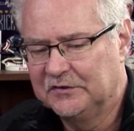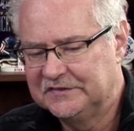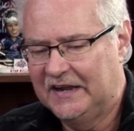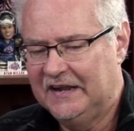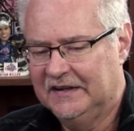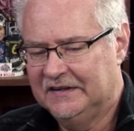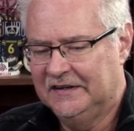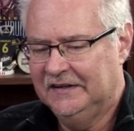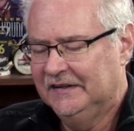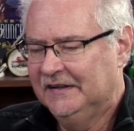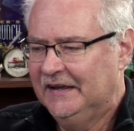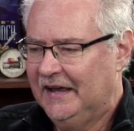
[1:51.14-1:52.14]

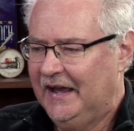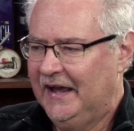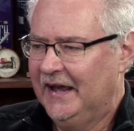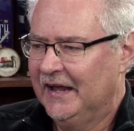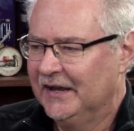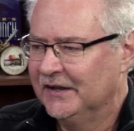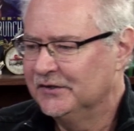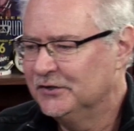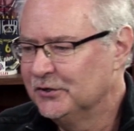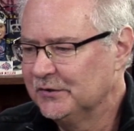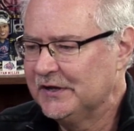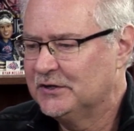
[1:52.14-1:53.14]
Rosén and
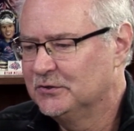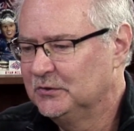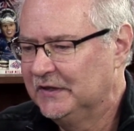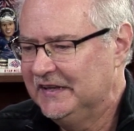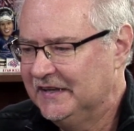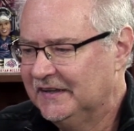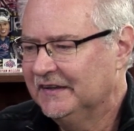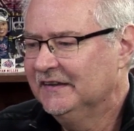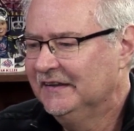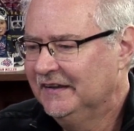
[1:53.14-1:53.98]
Yuri Kulich